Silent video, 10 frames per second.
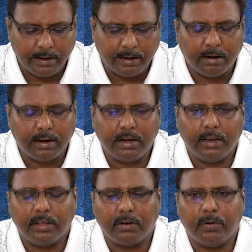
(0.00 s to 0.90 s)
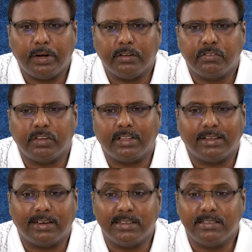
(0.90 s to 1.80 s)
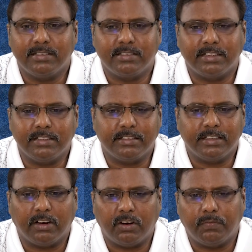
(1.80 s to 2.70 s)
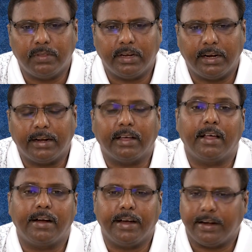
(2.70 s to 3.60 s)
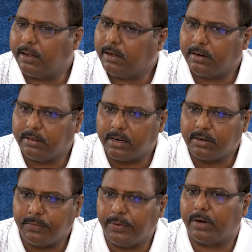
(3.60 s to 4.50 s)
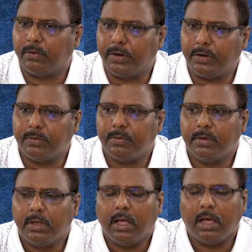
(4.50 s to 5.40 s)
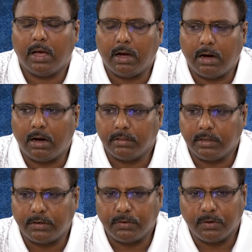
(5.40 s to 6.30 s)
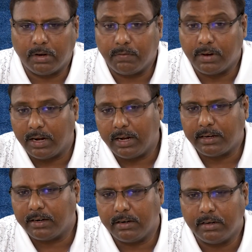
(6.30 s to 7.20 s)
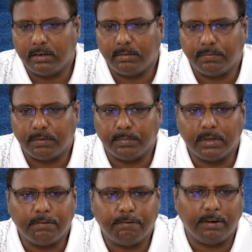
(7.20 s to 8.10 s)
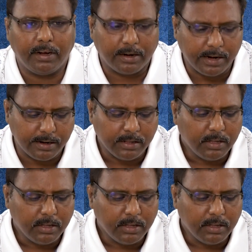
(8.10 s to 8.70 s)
accordingly you are going to check the consistency of the entire data that we are going to that you have collected from the field, right?